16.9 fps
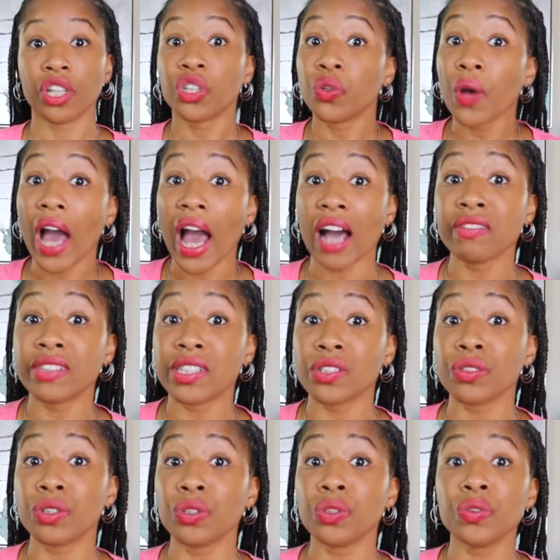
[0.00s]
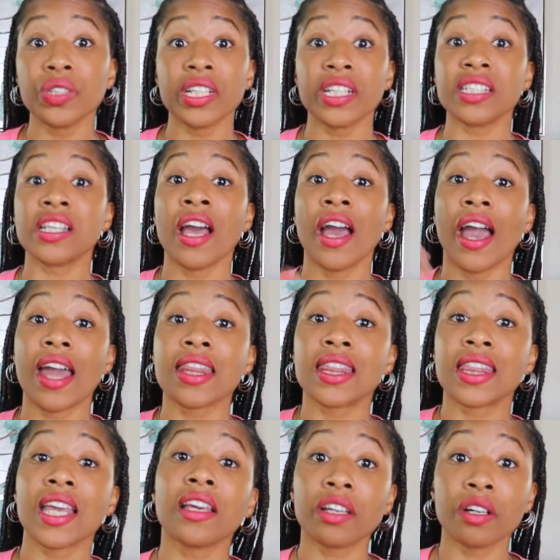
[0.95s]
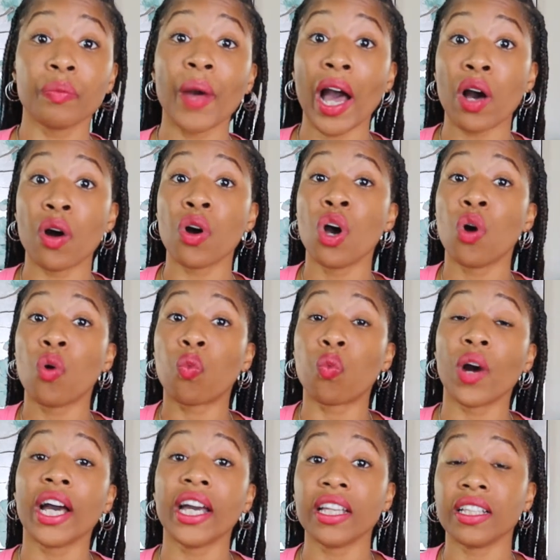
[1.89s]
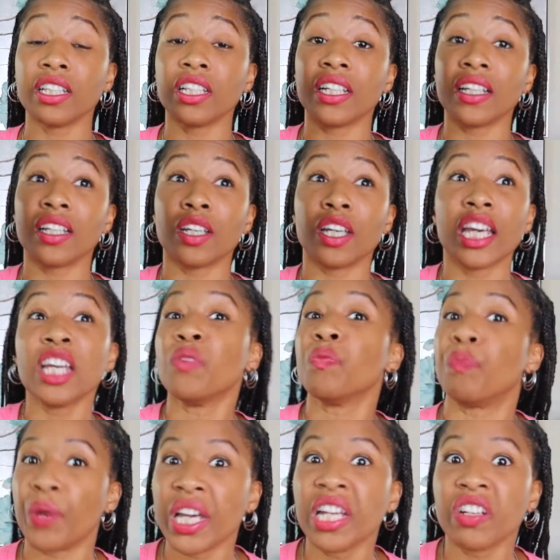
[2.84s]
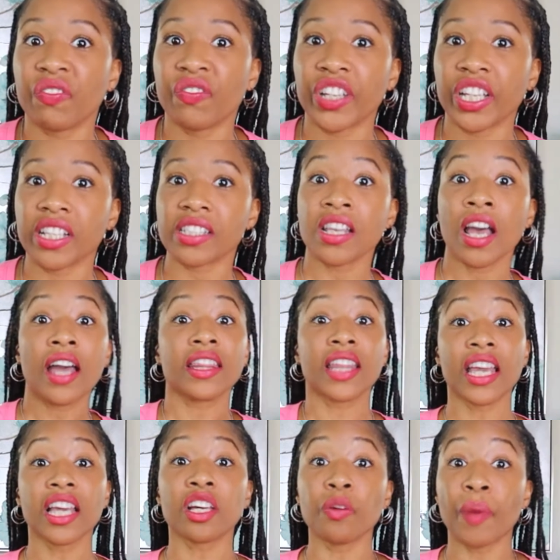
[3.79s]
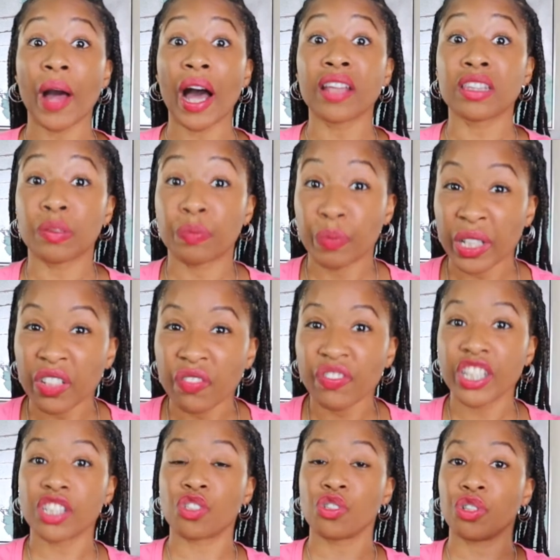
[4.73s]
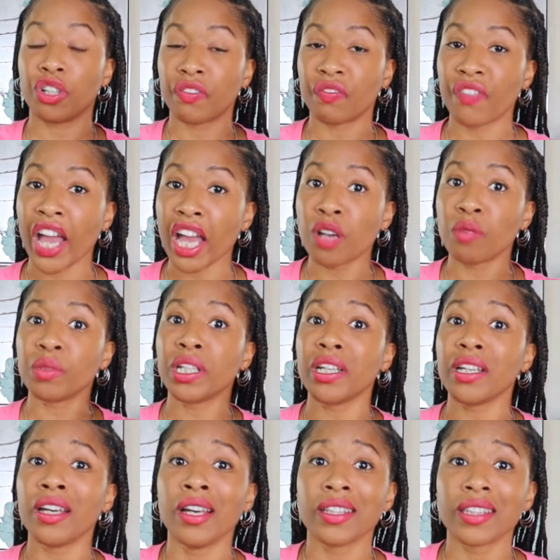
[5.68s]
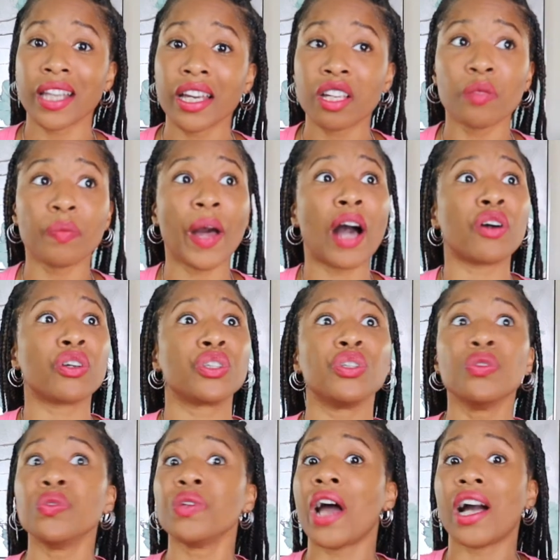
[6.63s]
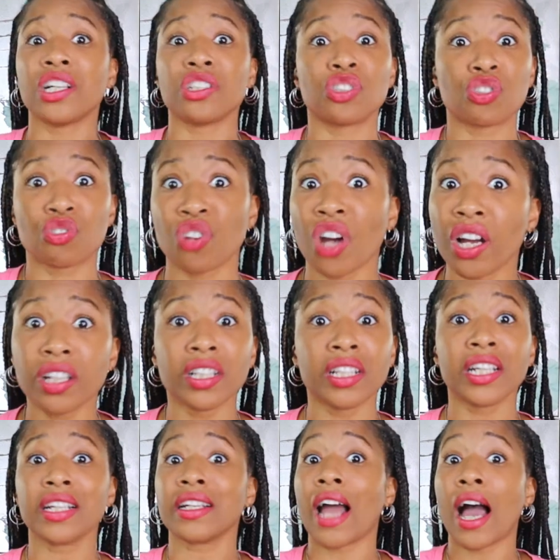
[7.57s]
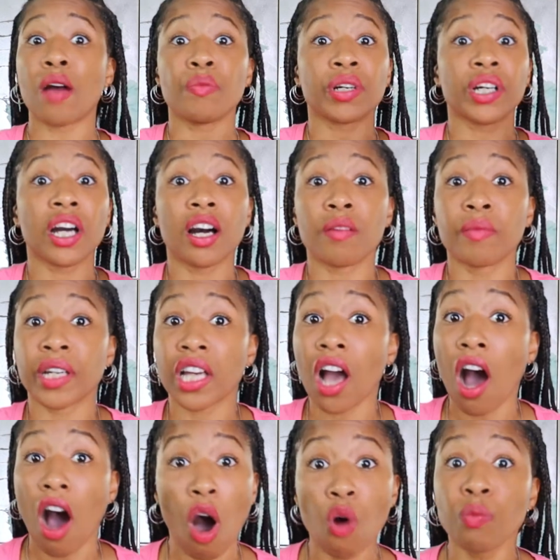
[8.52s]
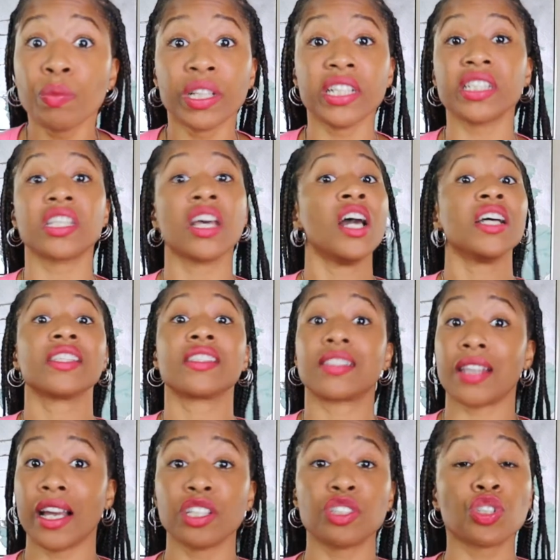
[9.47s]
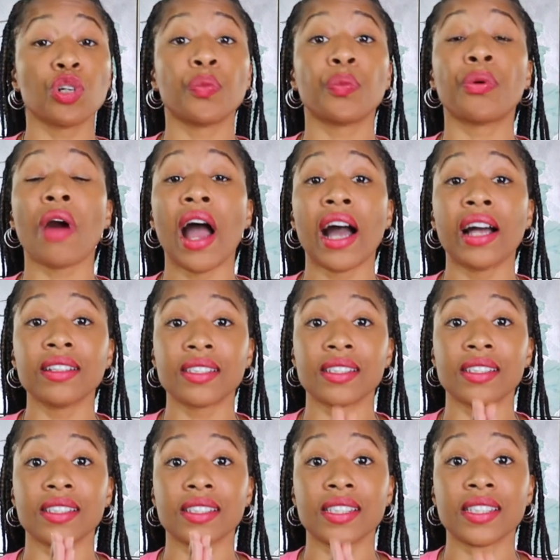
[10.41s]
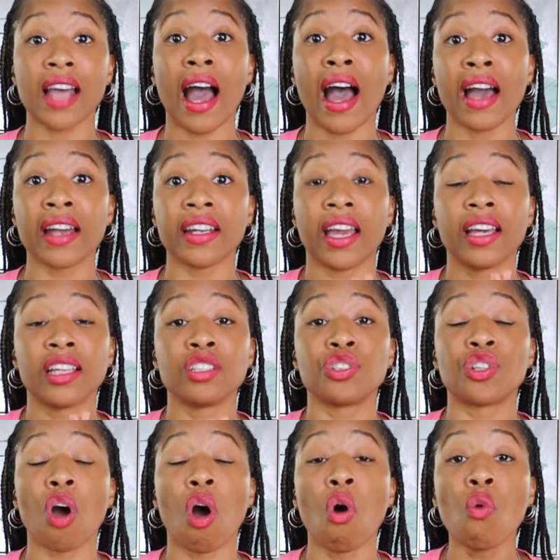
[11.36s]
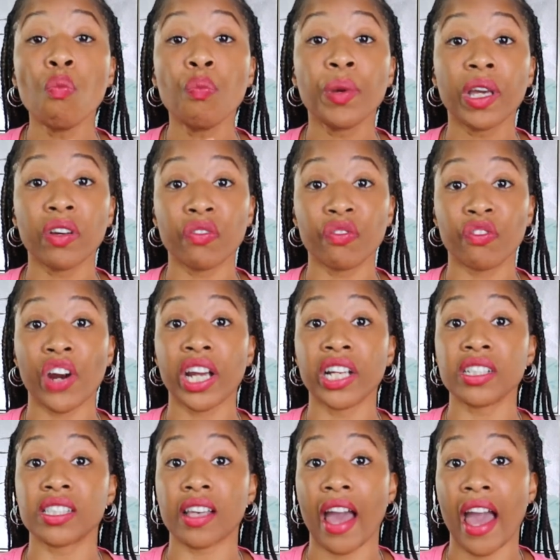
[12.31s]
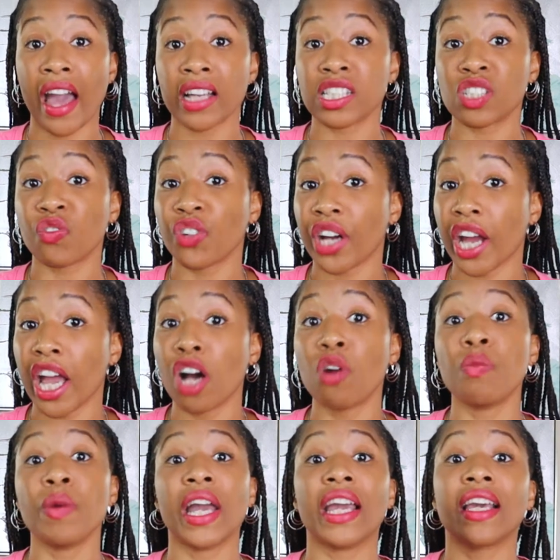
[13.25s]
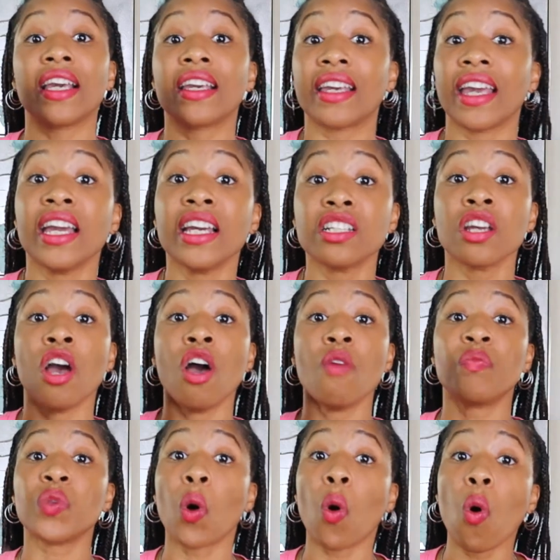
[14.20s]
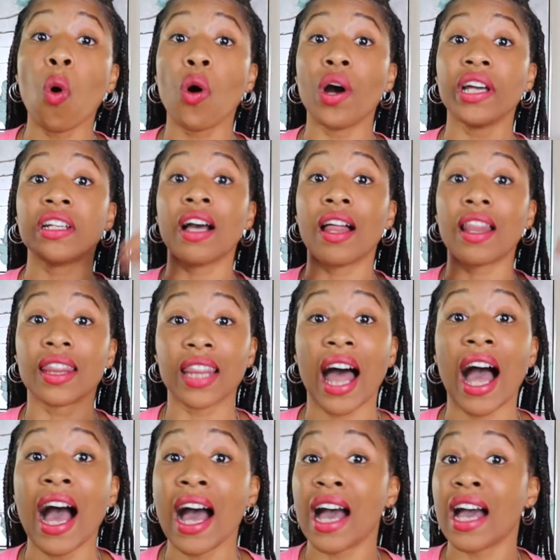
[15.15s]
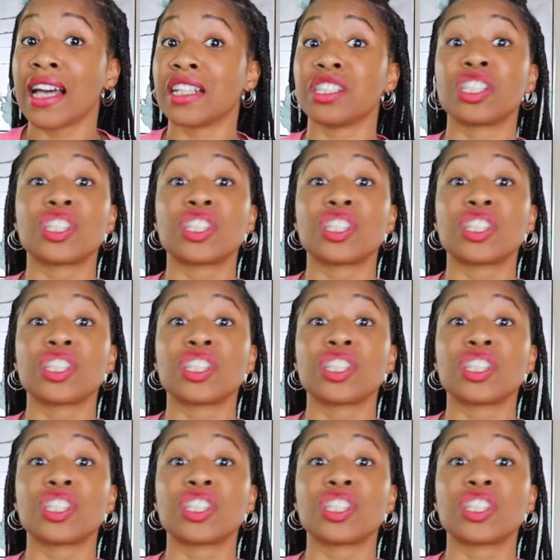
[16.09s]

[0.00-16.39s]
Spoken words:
You have to do this and think about what it benefits. Think about the benefit to your family. Think about you not struggling, not becoming homeless. Set your pride to the side and don't be afraid to ask for help and get online.